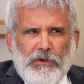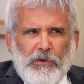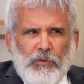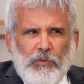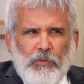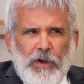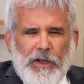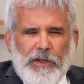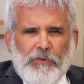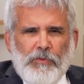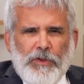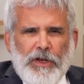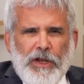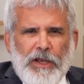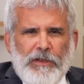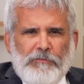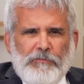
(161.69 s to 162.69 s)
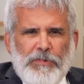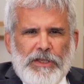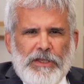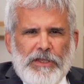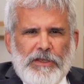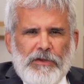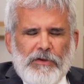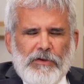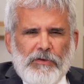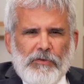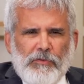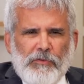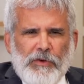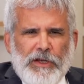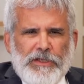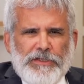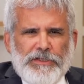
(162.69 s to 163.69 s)
Why would I be
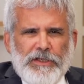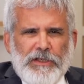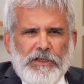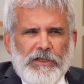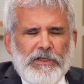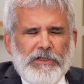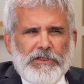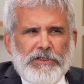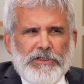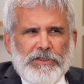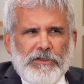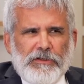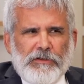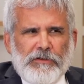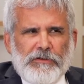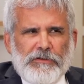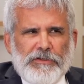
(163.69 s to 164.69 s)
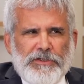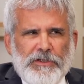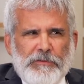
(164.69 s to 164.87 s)
raising concerns